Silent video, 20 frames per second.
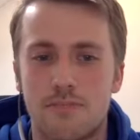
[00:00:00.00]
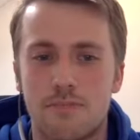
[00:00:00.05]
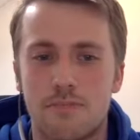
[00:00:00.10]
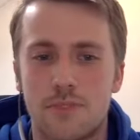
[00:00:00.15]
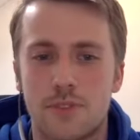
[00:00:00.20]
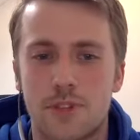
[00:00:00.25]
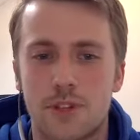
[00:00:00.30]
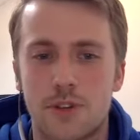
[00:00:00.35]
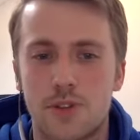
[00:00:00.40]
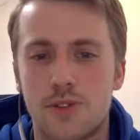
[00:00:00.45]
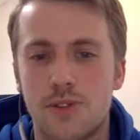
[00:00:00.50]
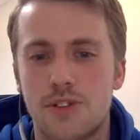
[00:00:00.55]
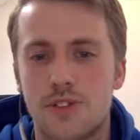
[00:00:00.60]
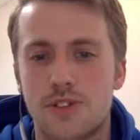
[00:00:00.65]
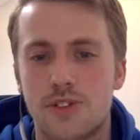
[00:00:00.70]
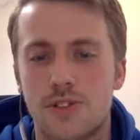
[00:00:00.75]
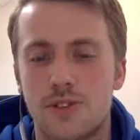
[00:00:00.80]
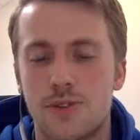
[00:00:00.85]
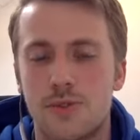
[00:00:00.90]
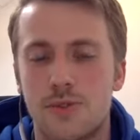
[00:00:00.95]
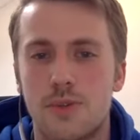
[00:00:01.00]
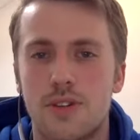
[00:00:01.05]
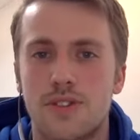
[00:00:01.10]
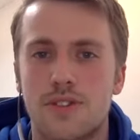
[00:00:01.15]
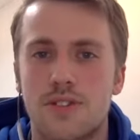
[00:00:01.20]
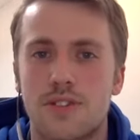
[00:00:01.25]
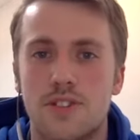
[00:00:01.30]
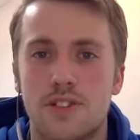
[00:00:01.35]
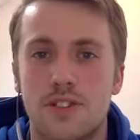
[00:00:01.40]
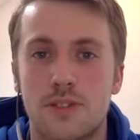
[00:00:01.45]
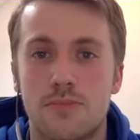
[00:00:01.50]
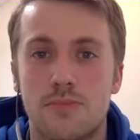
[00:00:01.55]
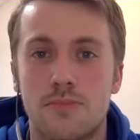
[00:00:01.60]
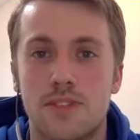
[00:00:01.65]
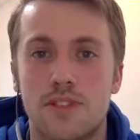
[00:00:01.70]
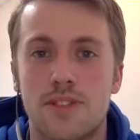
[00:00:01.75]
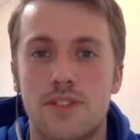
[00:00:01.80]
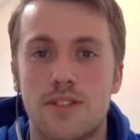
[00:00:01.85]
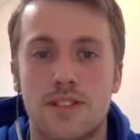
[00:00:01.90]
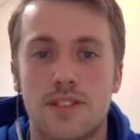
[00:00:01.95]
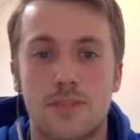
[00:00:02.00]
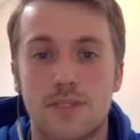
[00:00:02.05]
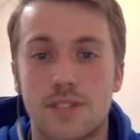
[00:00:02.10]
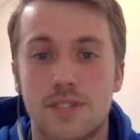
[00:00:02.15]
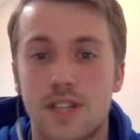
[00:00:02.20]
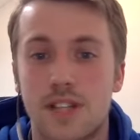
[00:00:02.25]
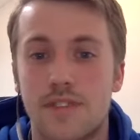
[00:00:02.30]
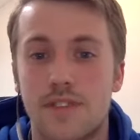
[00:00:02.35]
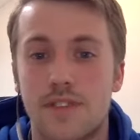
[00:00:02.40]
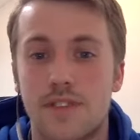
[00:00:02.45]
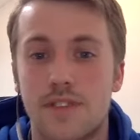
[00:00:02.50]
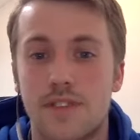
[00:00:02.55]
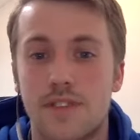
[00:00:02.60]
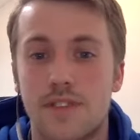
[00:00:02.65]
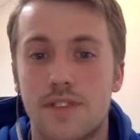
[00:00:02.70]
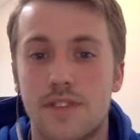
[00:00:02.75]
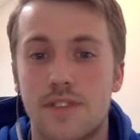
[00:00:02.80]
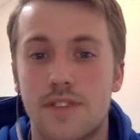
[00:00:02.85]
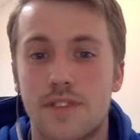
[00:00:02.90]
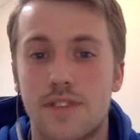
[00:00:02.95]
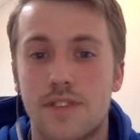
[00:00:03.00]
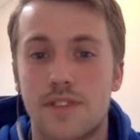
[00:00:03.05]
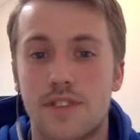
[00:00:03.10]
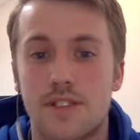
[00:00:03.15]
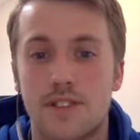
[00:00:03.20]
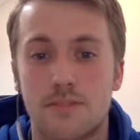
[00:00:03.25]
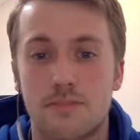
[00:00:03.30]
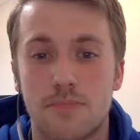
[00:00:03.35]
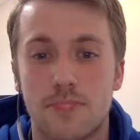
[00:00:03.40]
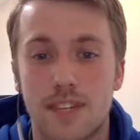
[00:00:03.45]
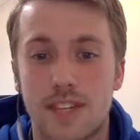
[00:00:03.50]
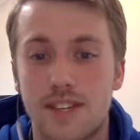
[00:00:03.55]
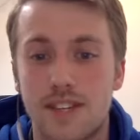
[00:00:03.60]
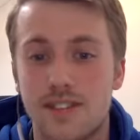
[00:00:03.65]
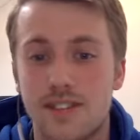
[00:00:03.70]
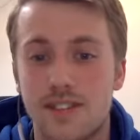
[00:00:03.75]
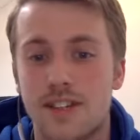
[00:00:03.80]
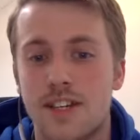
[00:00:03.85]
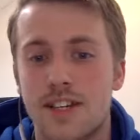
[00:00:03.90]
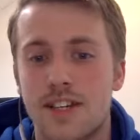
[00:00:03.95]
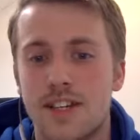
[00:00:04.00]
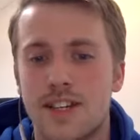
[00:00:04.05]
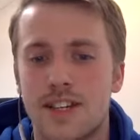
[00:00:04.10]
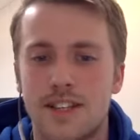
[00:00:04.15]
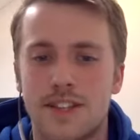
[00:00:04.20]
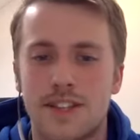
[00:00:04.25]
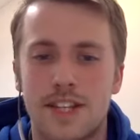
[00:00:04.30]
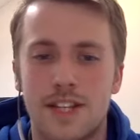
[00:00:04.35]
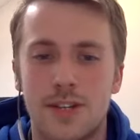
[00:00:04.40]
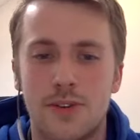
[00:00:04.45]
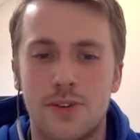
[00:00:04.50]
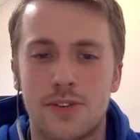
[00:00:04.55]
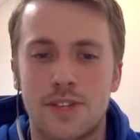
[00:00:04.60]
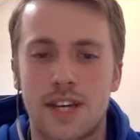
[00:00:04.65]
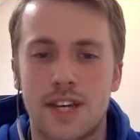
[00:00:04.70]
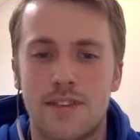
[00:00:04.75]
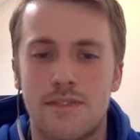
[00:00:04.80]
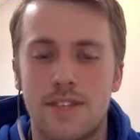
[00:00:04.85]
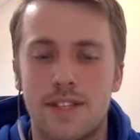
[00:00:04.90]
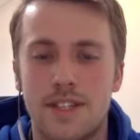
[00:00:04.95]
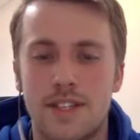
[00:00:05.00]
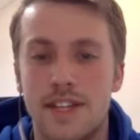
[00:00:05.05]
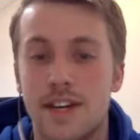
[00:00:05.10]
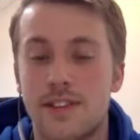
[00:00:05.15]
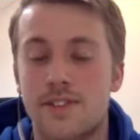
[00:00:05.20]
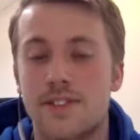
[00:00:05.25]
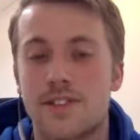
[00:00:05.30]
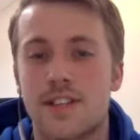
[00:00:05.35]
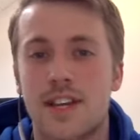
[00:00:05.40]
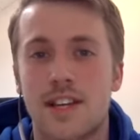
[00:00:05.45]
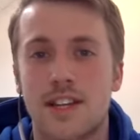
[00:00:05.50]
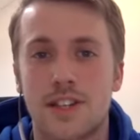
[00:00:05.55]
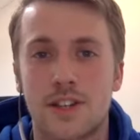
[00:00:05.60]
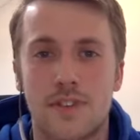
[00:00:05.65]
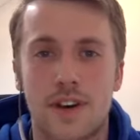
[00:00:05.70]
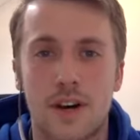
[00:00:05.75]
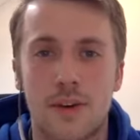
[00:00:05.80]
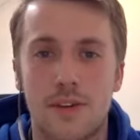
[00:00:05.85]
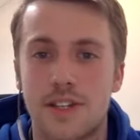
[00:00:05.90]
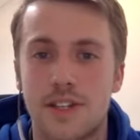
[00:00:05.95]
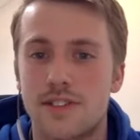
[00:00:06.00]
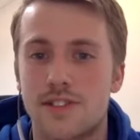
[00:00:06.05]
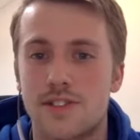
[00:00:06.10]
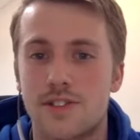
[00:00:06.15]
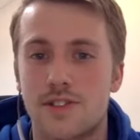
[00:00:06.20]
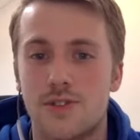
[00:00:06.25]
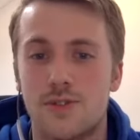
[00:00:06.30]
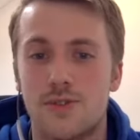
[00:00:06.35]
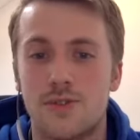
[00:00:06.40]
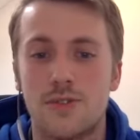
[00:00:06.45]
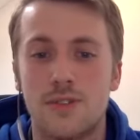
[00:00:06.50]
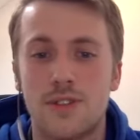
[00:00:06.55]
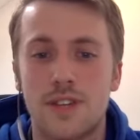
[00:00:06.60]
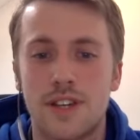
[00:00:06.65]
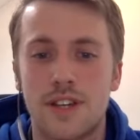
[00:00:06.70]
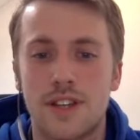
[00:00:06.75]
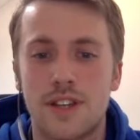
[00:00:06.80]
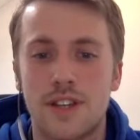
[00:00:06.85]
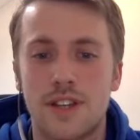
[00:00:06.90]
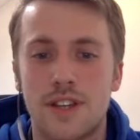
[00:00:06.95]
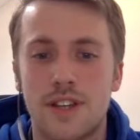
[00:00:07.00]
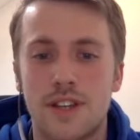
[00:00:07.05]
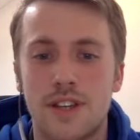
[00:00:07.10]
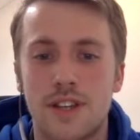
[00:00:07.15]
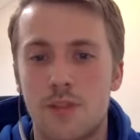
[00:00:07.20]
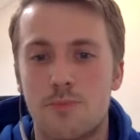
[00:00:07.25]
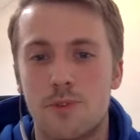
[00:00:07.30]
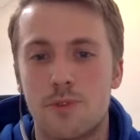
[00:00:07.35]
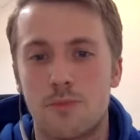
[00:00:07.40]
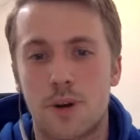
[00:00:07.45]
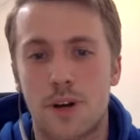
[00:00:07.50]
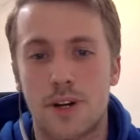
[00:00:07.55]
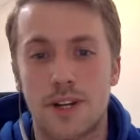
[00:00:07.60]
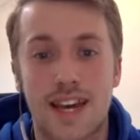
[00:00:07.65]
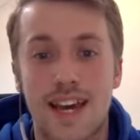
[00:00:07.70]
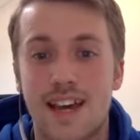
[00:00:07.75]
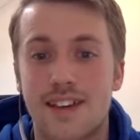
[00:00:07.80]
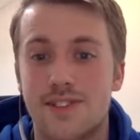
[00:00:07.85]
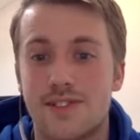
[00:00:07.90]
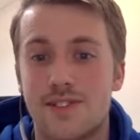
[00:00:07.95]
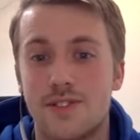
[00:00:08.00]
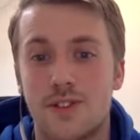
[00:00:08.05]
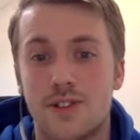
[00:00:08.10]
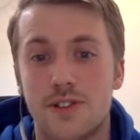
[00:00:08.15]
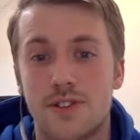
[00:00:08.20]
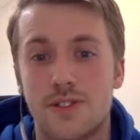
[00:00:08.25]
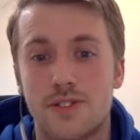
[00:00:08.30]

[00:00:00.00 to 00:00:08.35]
coaches who was gymnasts themselves as kids, they don't have the understanding of how it is to develop your body as an adult.